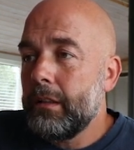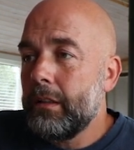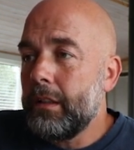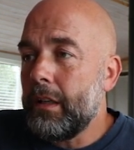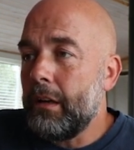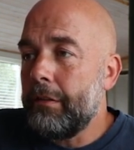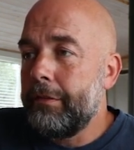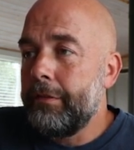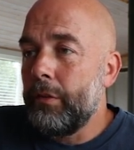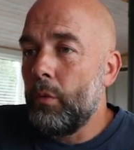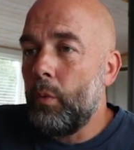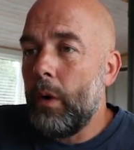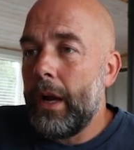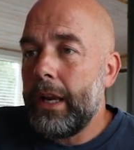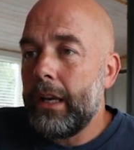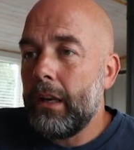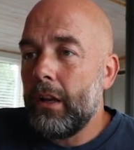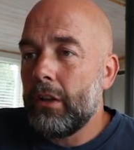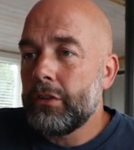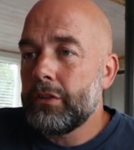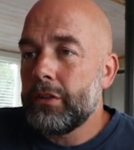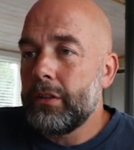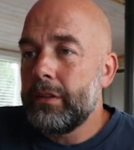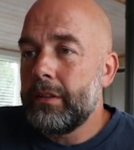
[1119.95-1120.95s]
you know, for weight
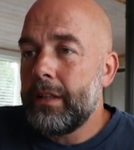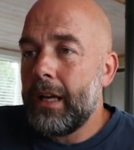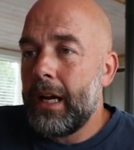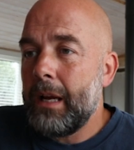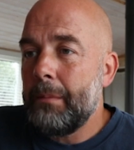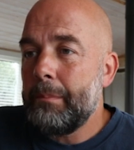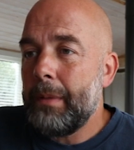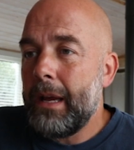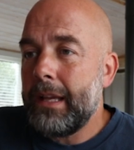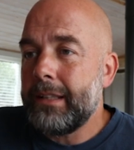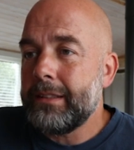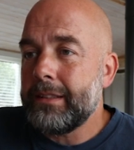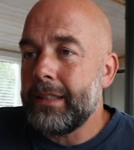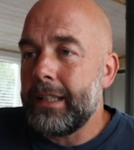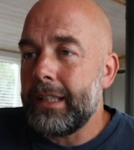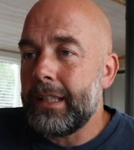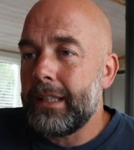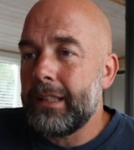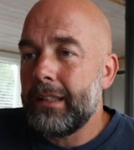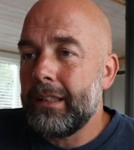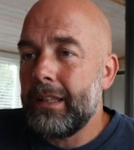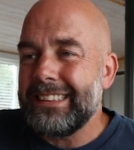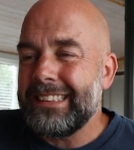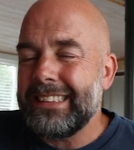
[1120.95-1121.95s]
loss and
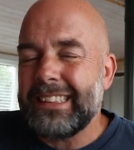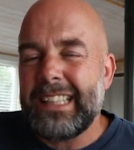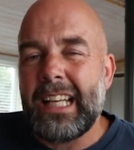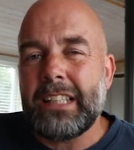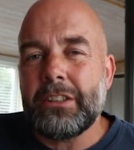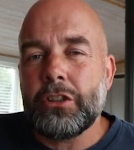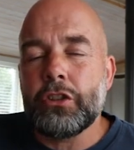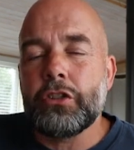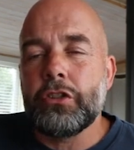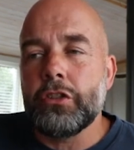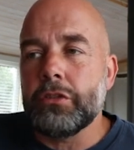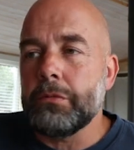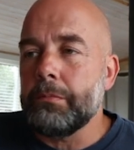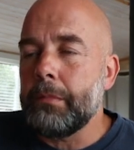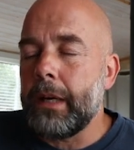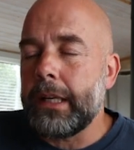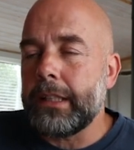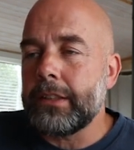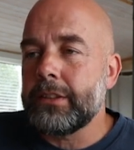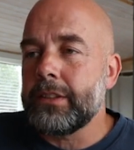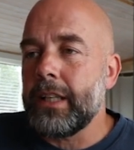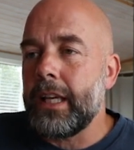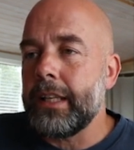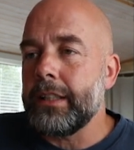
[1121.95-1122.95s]
diabetic, that just doesn't
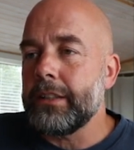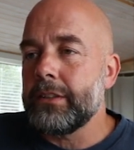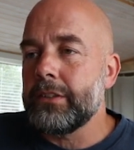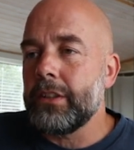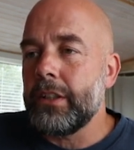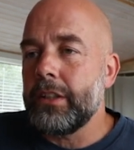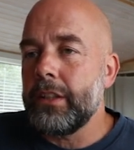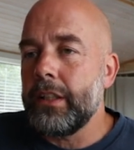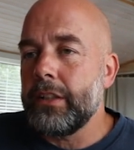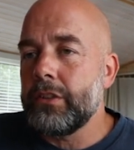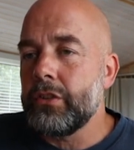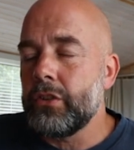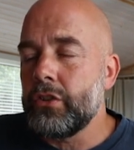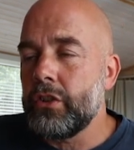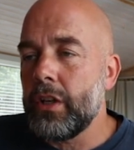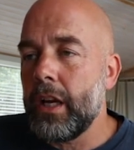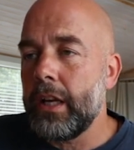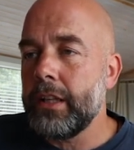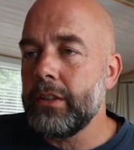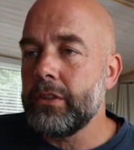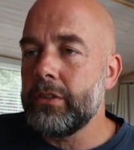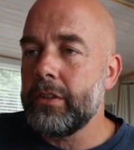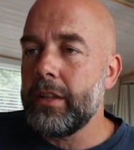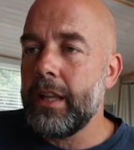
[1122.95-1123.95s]
make sense. So you need to
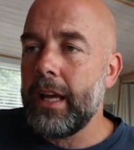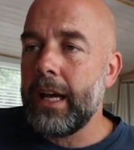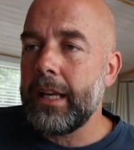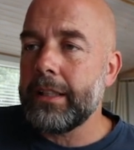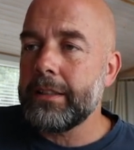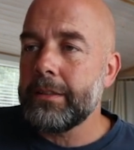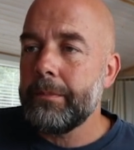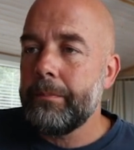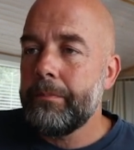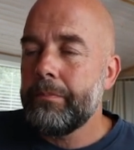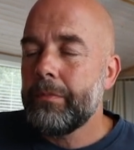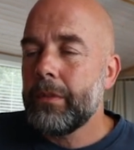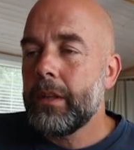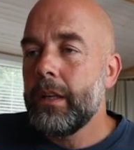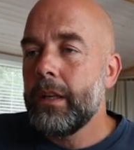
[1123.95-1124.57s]
change that.